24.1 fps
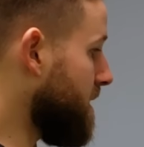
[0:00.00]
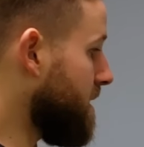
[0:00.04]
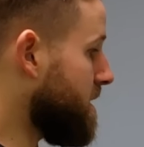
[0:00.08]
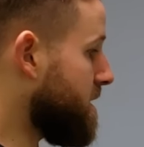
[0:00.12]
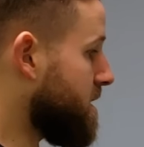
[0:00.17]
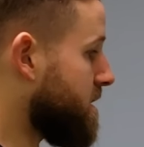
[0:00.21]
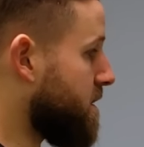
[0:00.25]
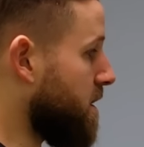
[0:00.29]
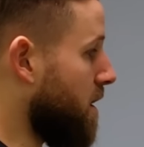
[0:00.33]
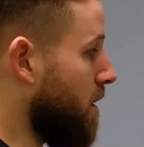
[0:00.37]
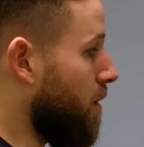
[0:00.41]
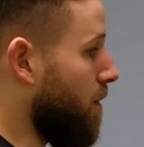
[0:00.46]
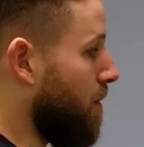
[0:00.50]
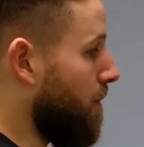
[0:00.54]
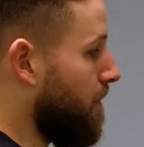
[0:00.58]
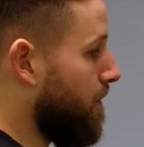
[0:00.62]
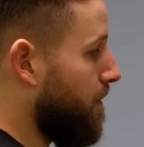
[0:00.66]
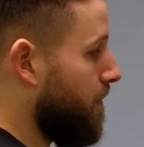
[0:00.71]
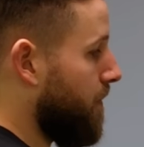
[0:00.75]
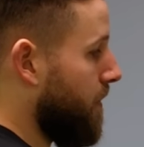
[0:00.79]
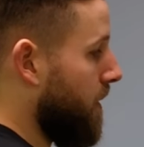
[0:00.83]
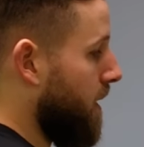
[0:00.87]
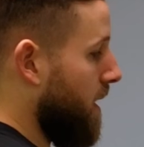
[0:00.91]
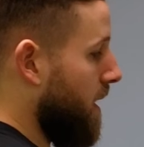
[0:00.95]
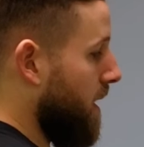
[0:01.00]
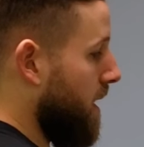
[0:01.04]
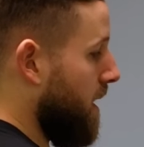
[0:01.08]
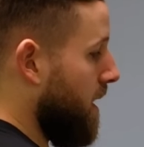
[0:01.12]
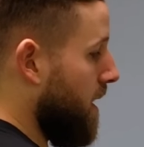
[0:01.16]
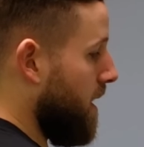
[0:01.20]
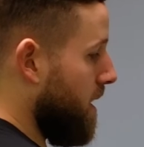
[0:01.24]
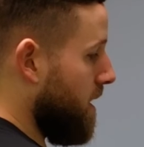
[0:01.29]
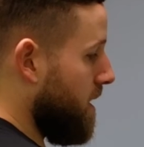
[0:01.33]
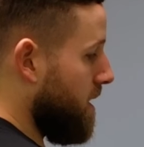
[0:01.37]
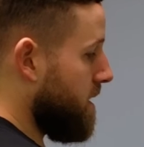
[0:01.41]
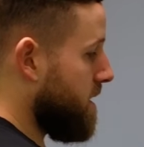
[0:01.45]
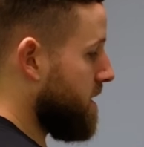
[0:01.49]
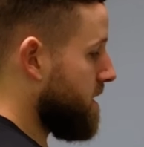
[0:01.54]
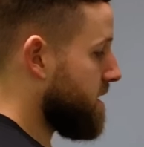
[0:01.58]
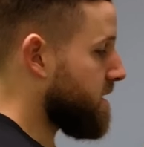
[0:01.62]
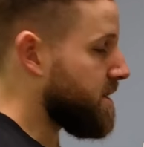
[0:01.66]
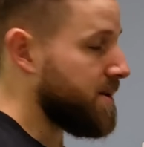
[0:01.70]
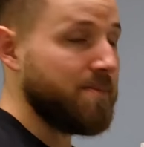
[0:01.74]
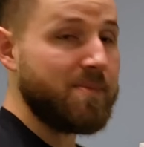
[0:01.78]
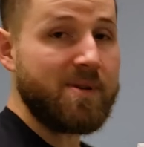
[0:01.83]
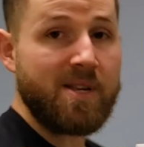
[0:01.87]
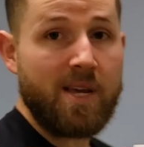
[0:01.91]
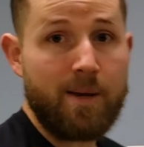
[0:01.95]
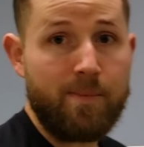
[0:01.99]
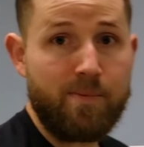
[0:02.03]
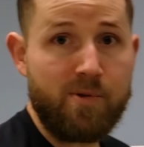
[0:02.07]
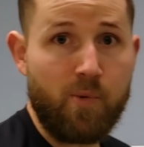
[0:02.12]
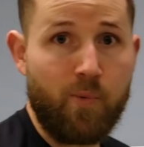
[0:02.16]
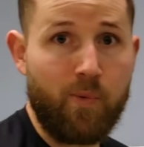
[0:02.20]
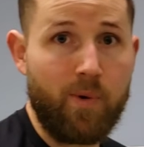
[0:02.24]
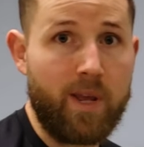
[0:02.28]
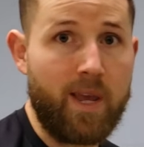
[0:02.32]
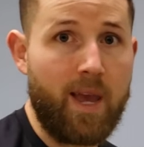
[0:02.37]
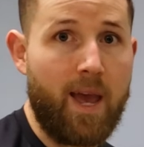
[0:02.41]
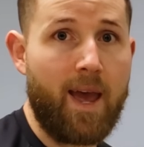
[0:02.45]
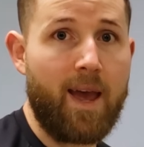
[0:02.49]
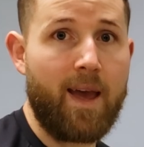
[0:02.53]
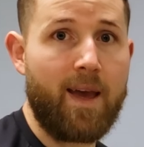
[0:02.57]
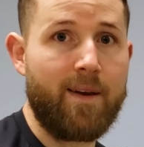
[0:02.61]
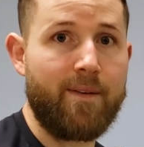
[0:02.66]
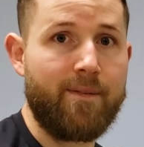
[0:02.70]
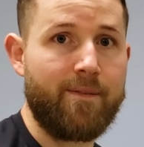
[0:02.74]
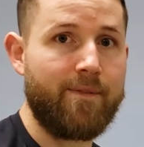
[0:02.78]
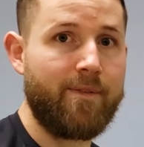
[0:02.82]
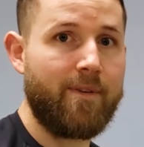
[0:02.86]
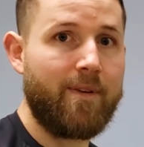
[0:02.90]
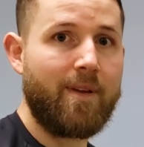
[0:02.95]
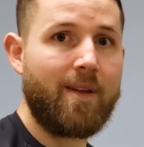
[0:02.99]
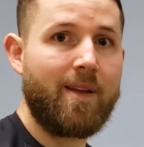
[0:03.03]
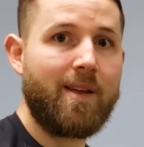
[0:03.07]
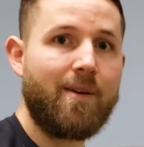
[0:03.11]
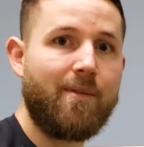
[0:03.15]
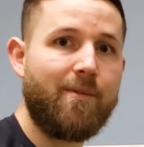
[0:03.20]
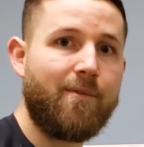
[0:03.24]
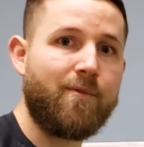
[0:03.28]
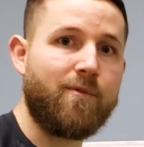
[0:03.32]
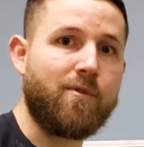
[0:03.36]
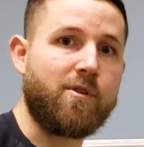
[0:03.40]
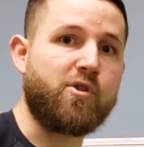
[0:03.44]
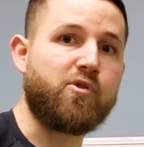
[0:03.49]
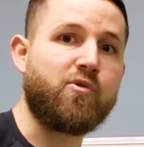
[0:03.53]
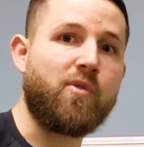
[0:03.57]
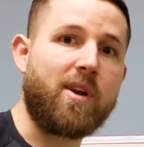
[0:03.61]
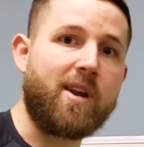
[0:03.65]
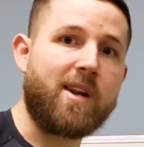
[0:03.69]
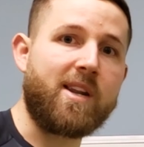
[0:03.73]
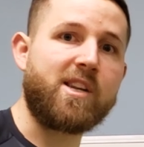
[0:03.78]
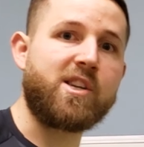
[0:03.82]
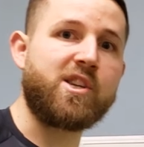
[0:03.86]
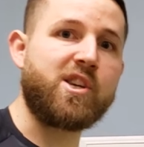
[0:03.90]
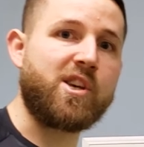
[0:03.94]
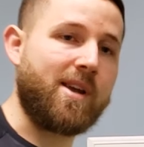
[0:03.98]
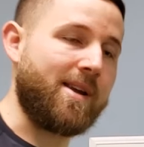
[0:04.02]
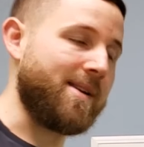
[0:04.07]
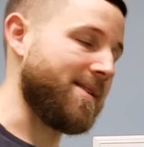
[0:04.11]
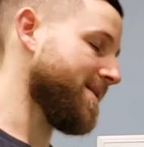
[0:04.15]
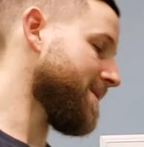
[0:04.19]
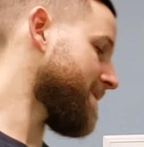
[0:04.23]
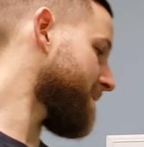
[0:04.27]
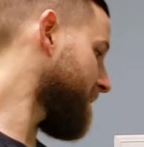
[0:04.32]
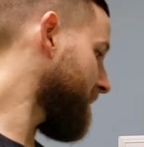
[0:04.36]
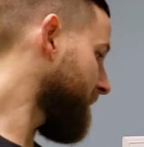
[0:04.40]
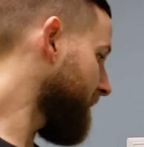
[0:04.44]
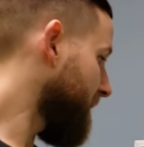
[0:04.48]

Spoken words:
So, some tips we have for training chest.